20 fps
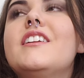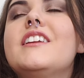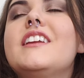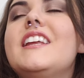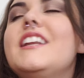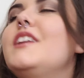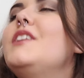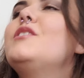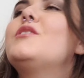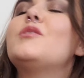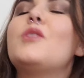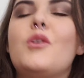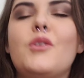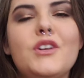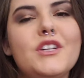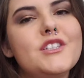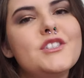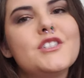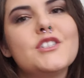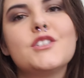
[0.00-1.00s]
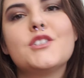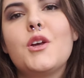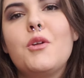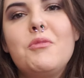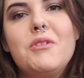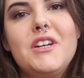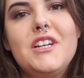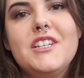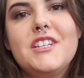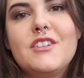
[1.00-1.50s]
getting thrown into so
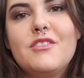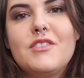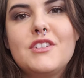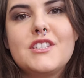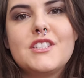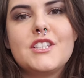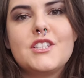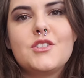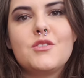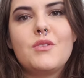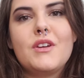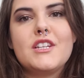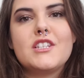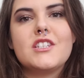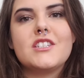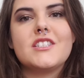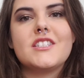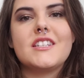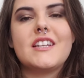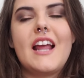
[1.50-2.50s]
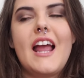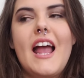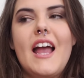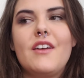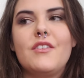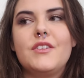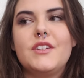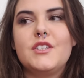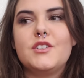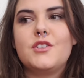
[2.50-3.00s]
many different situations and
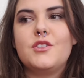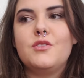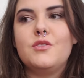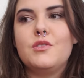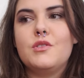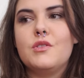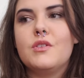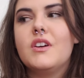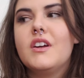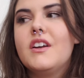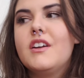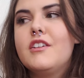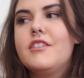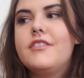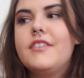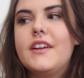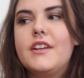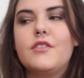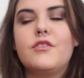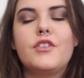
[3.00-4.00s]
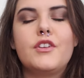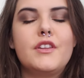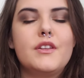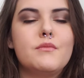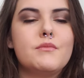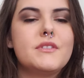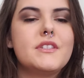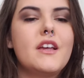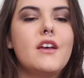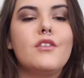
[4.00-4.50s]
having to fend for
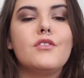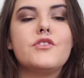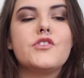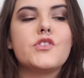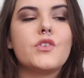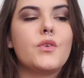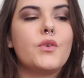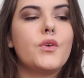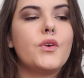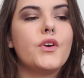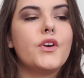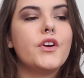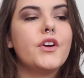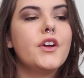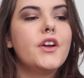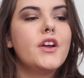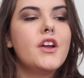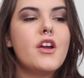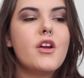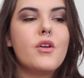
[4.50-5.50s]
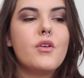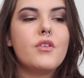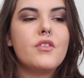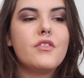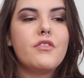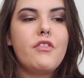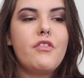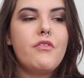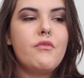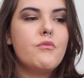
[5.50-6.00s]
themselves or
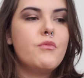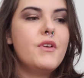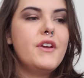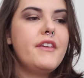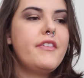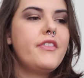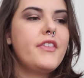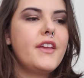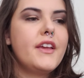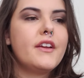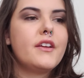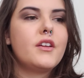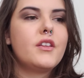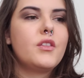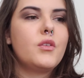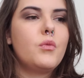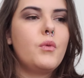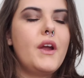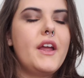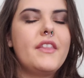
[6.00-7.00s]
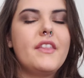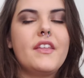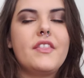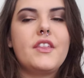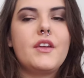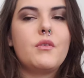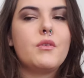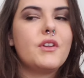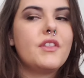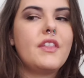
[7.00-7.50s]
rethink the way that
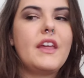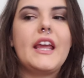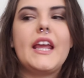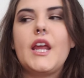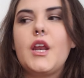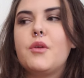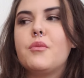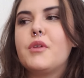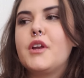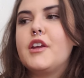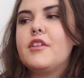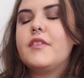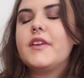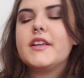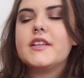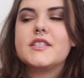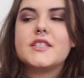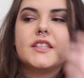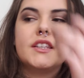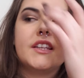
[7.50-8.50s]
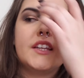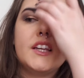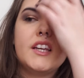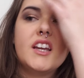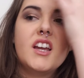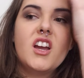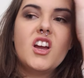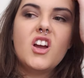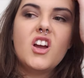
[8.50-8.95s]
they were thinking previously,